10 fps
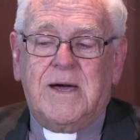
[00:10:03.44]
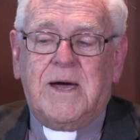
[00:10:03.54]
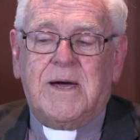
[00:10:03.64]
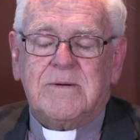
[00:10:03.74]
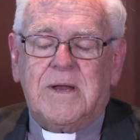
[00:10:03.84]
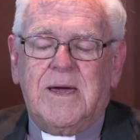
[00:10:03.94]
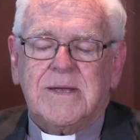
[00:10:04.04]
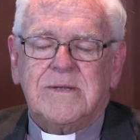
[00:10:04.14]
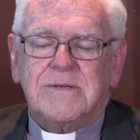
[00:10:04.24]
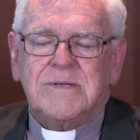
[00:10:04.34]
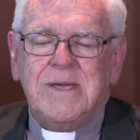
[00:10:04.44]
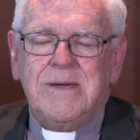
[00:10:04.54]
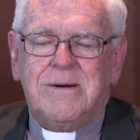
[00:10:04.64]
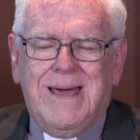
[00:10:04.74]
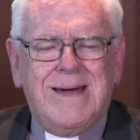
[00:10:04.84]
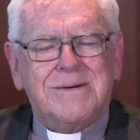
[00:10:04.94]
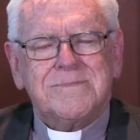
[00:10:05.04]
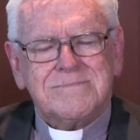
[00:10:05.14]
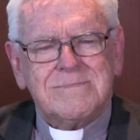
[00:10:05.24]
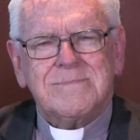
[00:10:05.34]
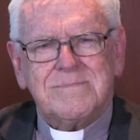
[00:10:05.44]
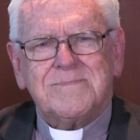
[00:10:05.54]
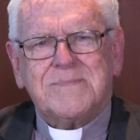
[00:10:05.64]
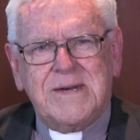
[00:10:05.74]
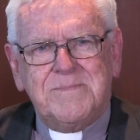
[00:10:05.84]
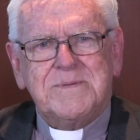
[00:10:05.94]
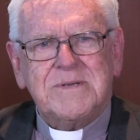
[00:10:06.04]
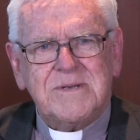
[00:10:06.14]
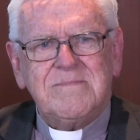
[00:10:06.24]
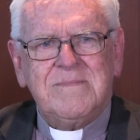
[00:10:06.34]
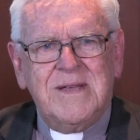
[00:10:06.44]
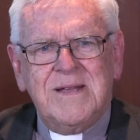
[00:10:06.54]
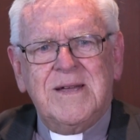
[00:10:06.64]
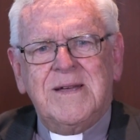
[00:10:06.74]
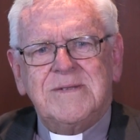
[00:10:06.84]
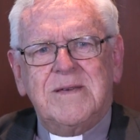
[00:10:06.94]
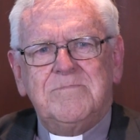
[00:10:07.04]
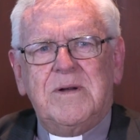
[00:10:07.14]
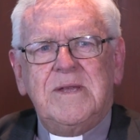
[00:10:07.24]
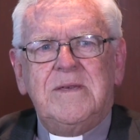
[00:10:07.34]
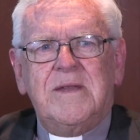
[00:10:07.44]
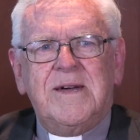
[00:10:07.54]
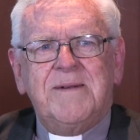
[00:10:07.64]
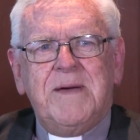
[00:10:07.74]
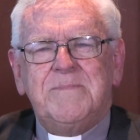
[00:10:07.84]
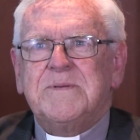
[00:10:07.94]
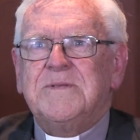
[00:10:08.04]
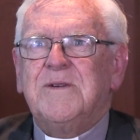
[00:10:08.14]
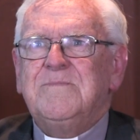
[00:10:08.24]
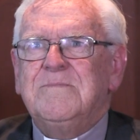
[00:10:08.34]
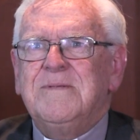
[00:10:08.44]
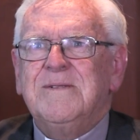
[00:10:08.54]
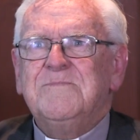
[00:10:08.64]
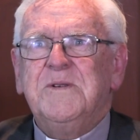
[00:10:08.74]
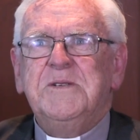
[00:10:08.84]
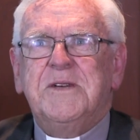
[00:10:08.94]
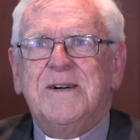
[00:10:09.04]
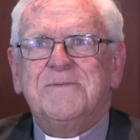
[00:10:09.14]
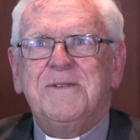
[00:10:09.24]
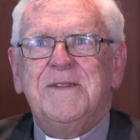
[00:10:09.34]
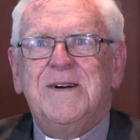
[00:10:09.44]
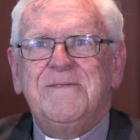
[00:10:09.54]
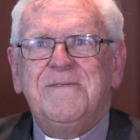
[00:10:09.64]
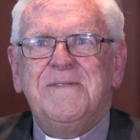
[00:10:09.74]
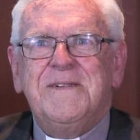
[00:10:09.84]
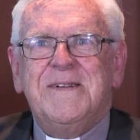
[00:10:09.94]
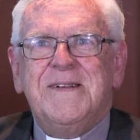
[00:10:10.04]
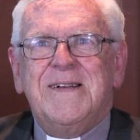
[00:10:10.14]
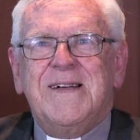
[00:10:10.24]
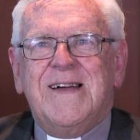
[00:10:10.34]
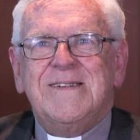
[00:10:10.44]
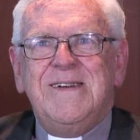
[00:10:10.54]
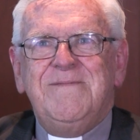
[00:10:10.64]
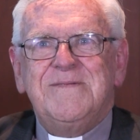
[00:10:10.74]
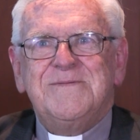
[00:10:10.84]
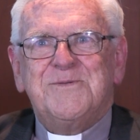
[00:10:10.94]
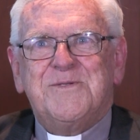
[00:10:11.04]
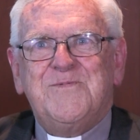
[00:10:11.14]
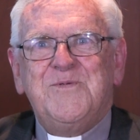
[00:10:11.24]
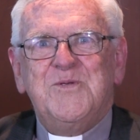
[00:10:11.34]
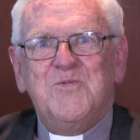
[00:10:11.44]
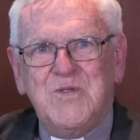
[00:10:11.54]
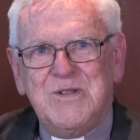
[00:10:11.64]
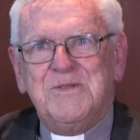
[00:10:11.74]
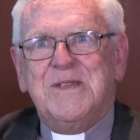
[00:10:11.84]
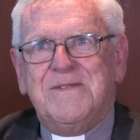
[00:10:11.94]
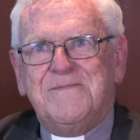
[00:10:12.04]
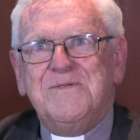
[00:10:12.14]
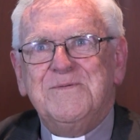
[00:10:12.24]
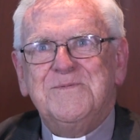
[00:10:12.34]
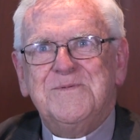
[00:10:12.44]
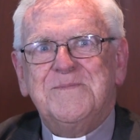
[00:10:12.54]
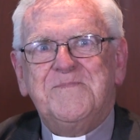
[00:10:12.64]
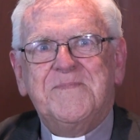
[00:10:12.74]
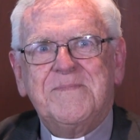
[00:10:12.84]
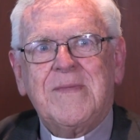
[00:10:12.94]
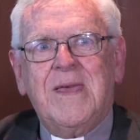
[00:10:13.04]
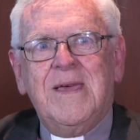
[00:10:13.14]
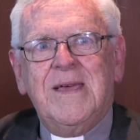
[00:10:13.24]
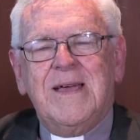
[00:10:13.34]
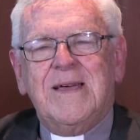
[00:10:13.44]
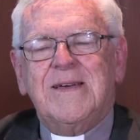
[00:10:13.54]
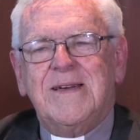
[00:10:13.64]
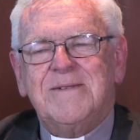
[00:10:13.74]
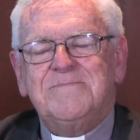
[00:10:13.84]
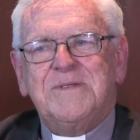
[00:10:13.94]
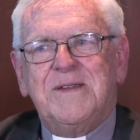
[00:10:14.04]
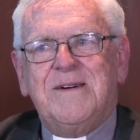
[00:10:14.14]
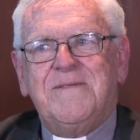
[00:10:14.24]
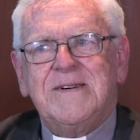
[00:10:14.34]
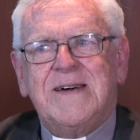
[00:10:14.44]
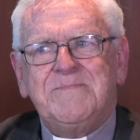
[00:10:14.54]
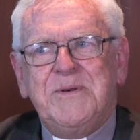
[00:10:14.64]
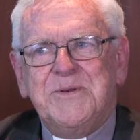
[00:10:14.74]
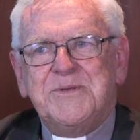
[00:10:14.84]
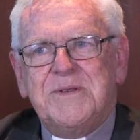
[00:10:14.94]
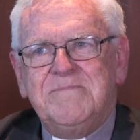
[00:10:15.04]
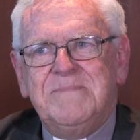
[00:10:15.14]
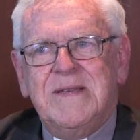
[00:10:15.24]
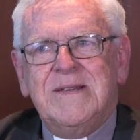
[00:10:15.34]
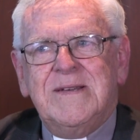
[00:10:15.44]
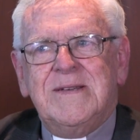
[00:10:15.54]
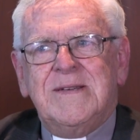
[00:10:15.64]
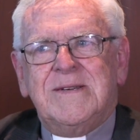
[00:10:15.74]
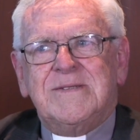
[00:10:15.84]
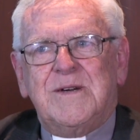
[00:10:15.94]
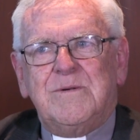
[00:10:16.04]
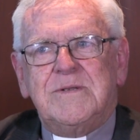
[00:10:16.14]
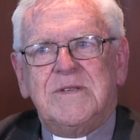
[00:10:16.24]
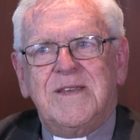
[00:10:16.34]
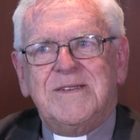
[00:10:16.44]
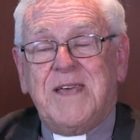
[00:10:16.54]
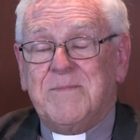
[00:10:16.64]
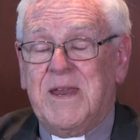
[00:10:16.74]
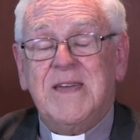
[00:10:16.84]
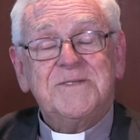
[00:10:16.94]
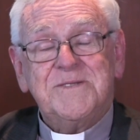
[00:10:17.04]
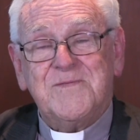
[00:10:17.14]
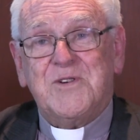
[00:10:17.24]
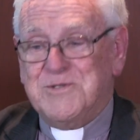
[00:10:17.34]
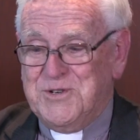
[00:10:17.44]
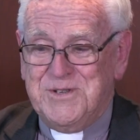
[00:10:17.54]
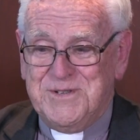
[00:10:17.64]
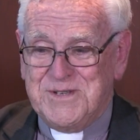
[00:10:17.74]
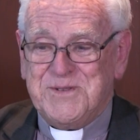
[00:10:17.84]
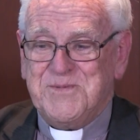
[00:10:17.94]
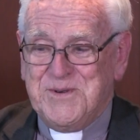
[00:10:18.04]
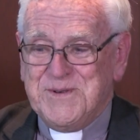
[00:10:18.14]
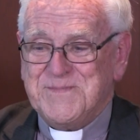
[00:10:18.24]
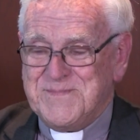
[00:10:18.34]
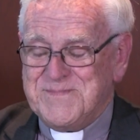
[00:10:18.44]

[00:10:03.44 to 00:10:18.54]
I would like to single out perhaps somebody that I perhaps don't reach out in love, even sort of with a will love to love a person. So it's an examination of conscience, as it were.